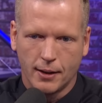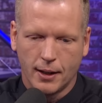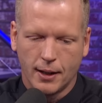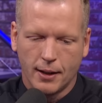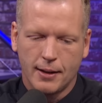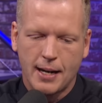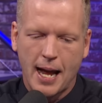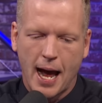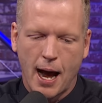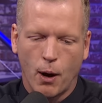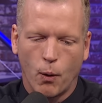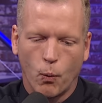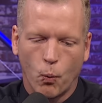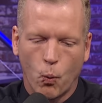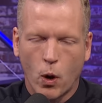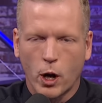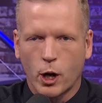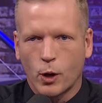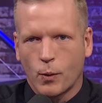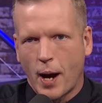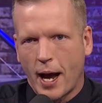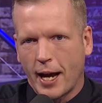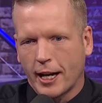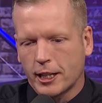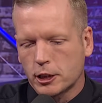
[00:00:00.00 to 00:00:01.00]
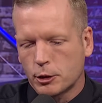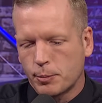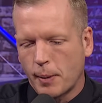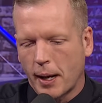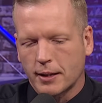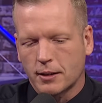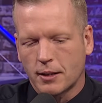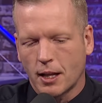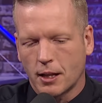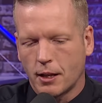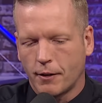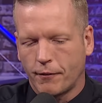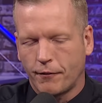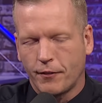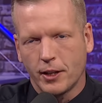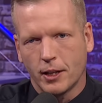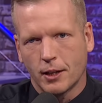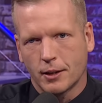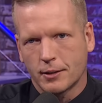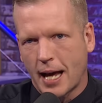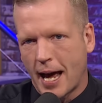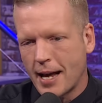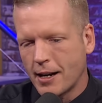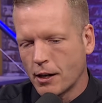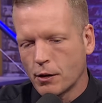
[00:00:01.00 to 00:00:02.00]
Now, what do I expect on the
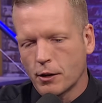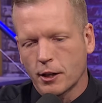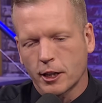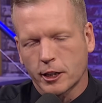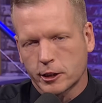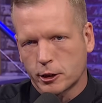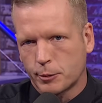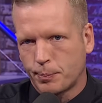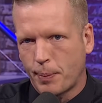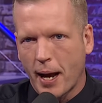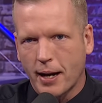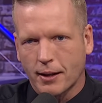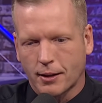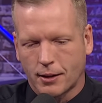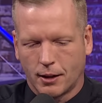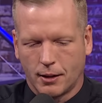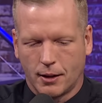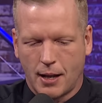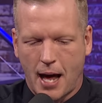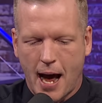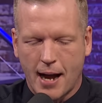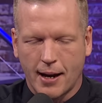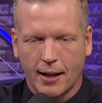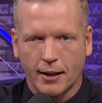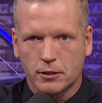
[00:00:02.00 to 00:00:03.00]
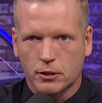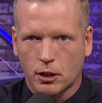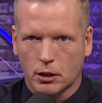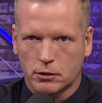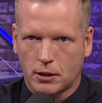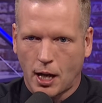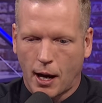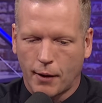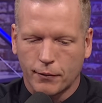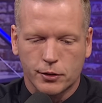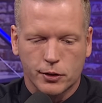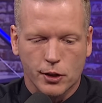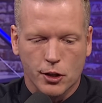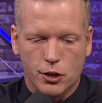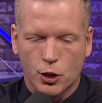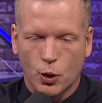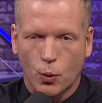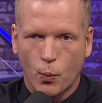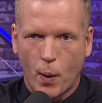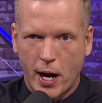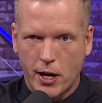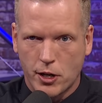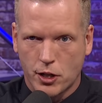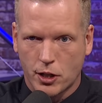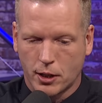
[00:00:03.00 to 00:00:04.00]
field? I don't expect a lot. It's a tough
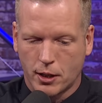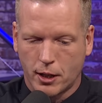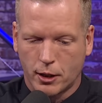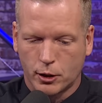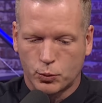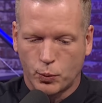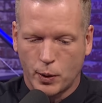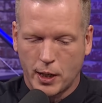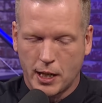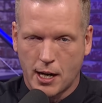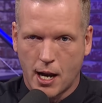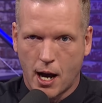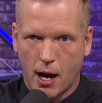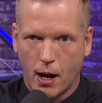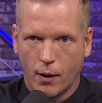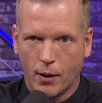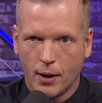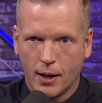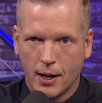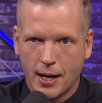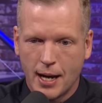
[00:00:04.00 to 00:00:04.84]
situation, as we know.